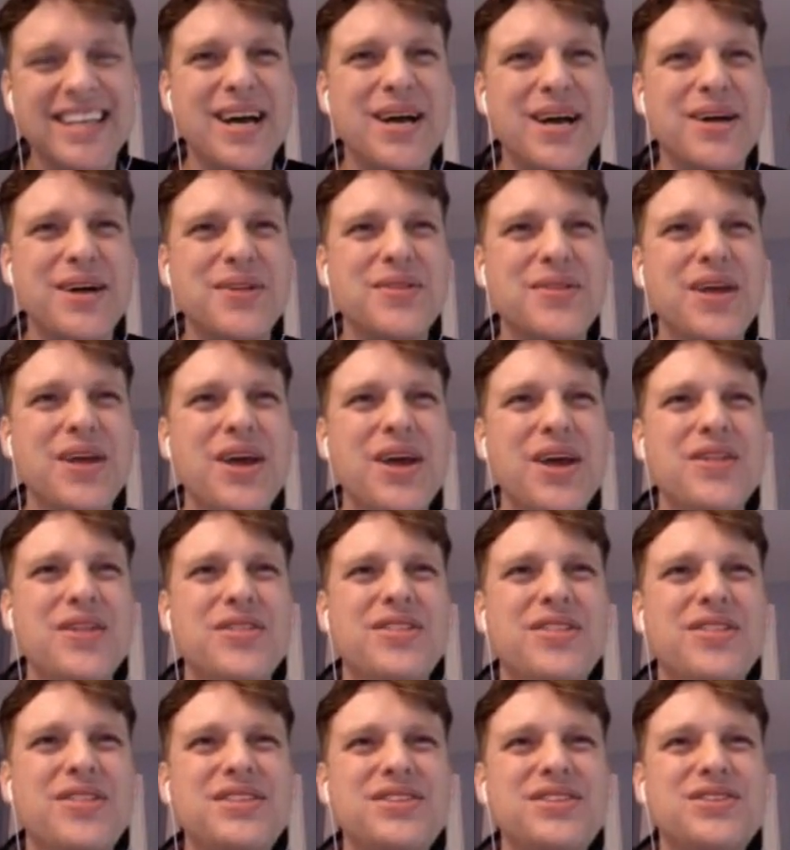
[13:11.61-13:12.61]
Uh,
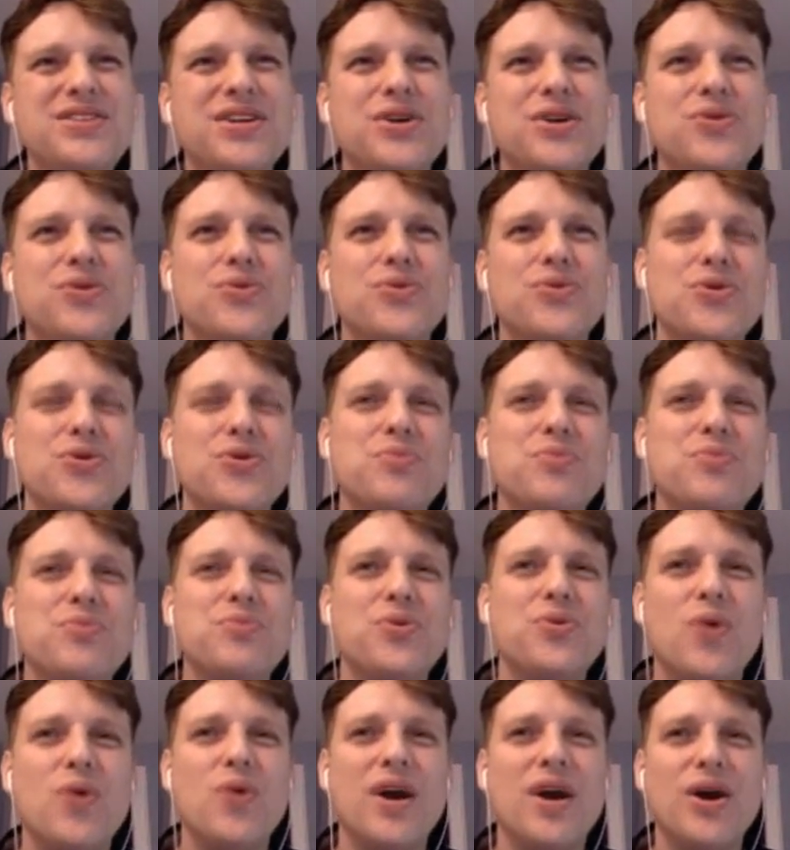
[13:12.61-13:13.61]
this is a group
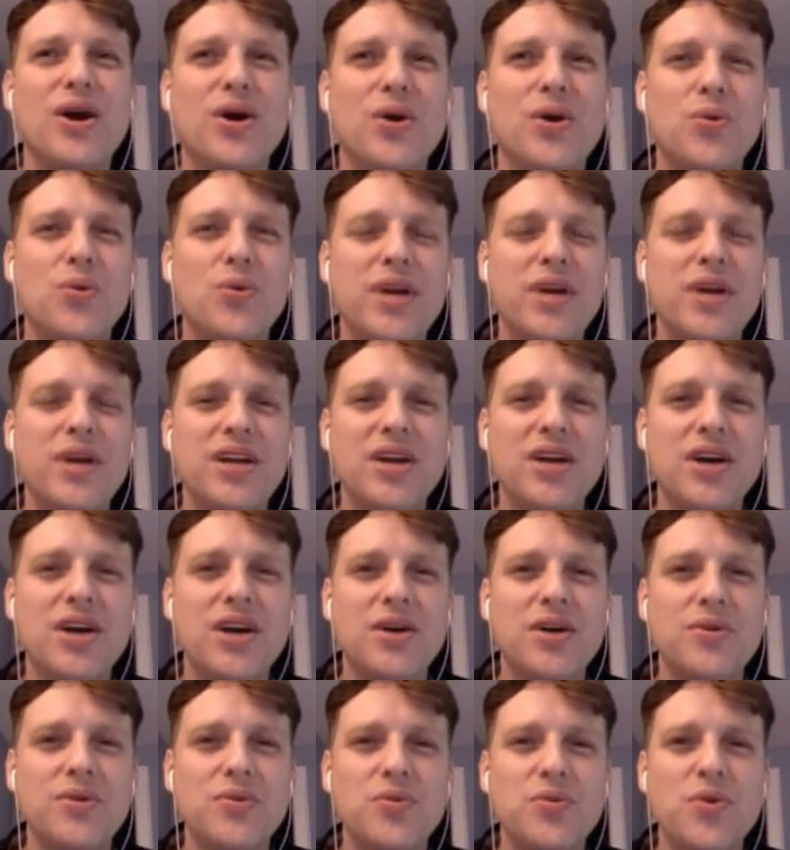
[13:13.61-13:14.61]
where we,
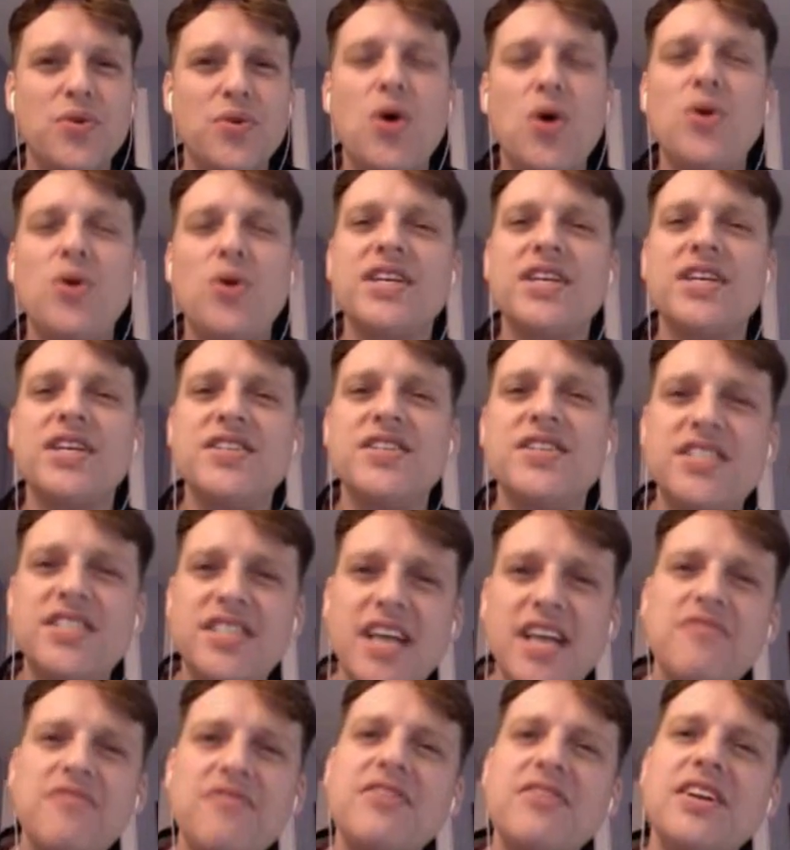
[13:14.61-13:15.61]
we uh, hold a
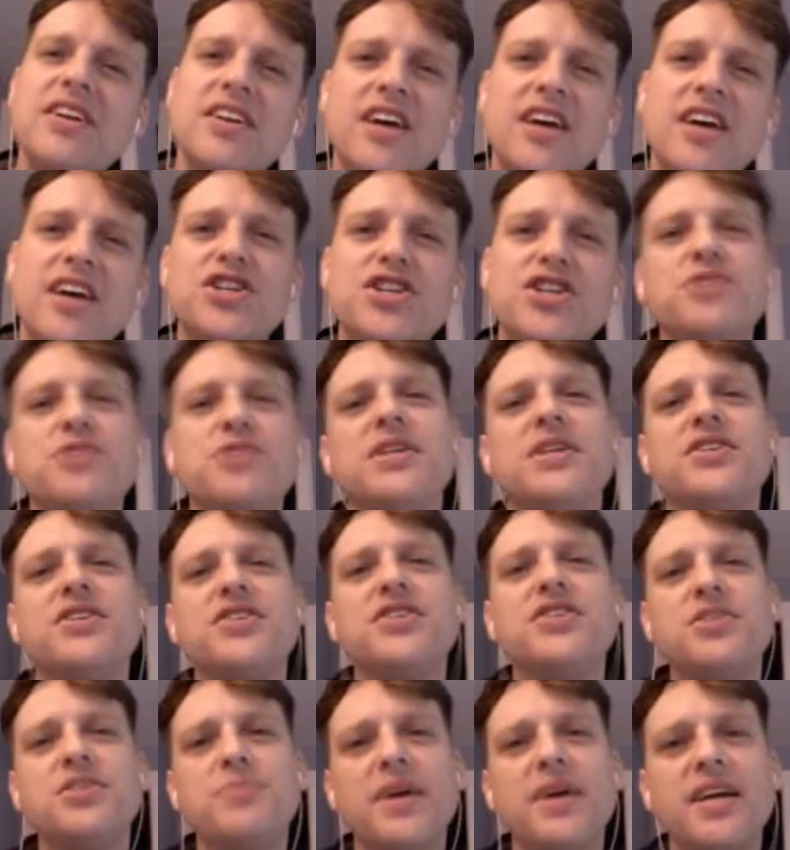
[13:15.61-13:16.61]
safe and
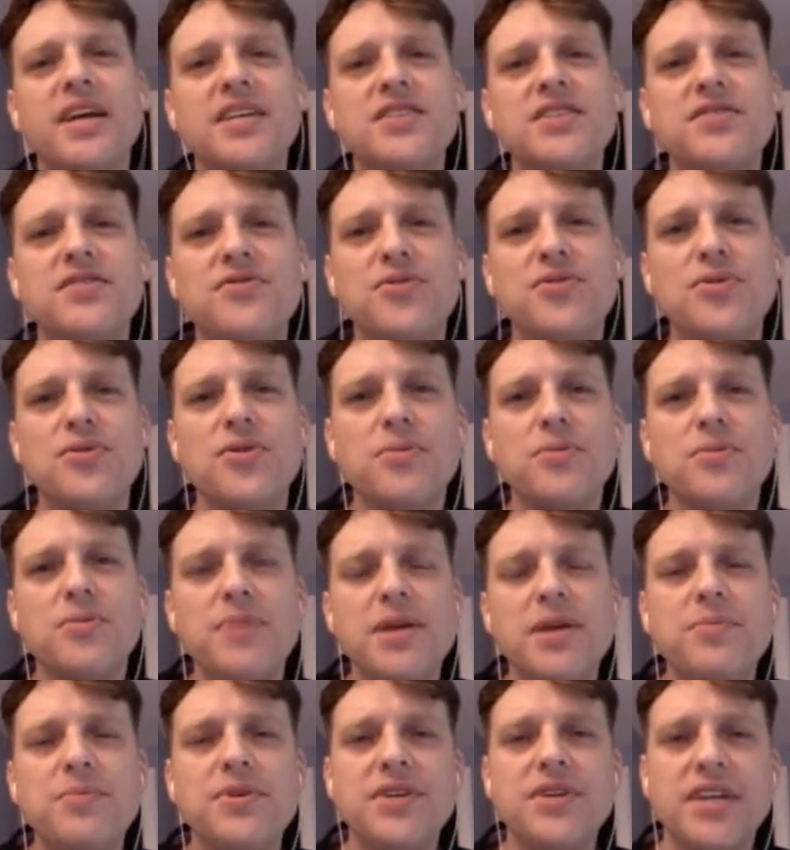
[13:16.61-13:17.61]
non-judgmental space for
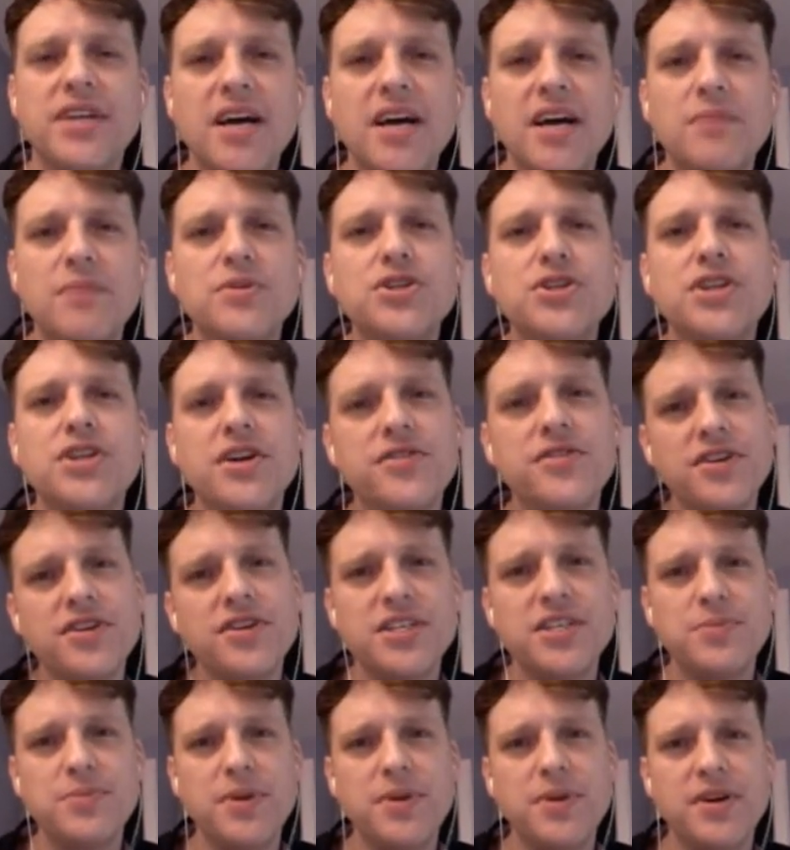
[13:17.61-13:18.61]
people to come share their
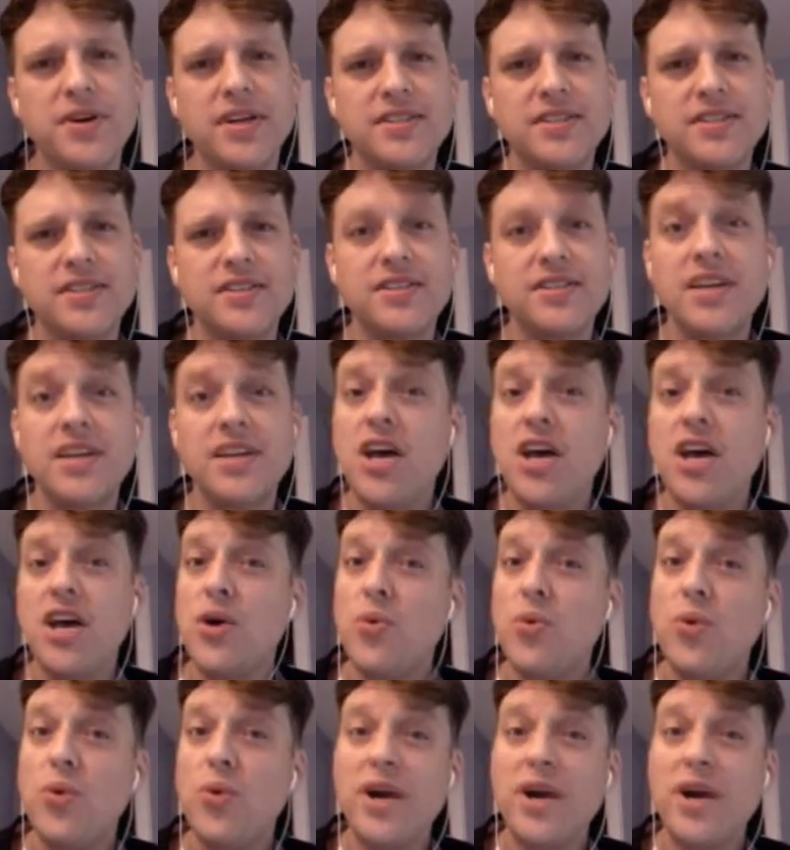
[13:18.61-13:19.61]
experiences,
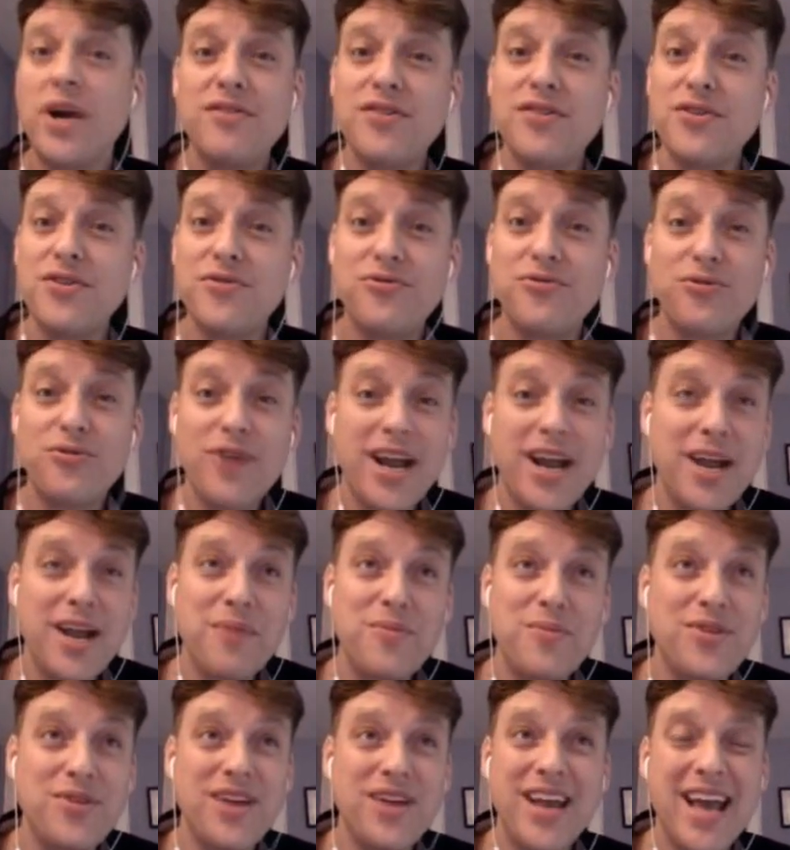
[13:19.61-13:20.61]
whatever
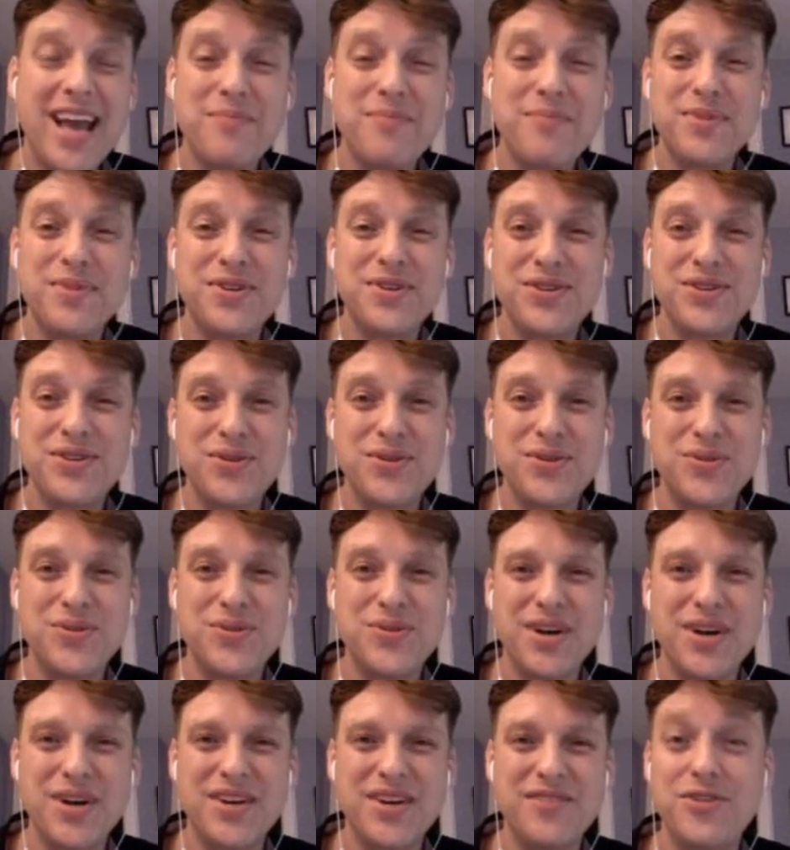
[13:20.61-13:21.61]
frame they happen
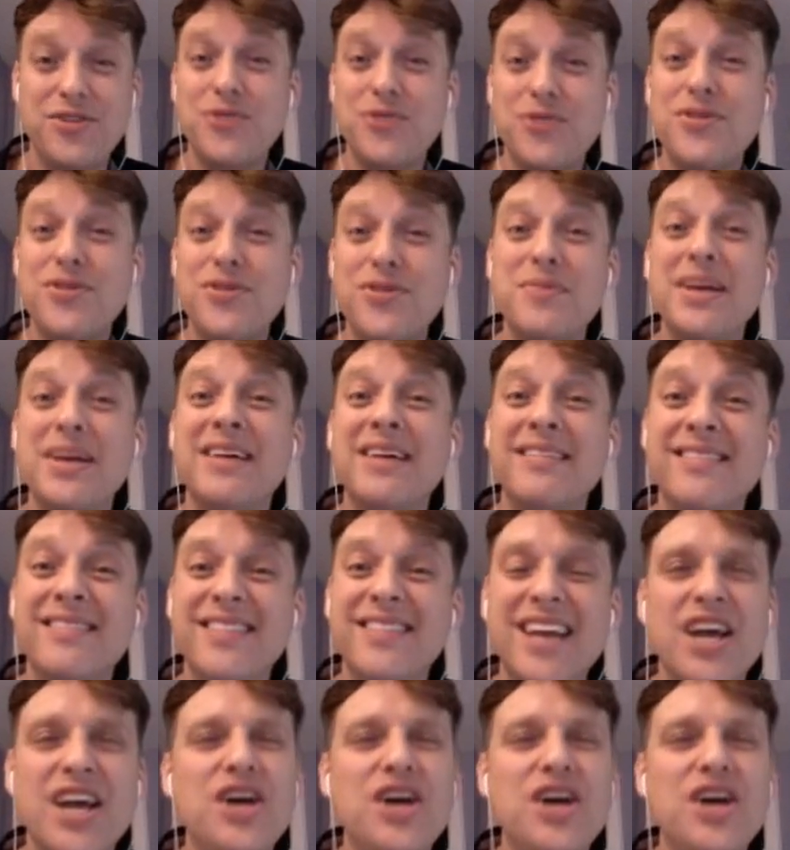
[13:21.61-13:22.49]
to uh, view them in.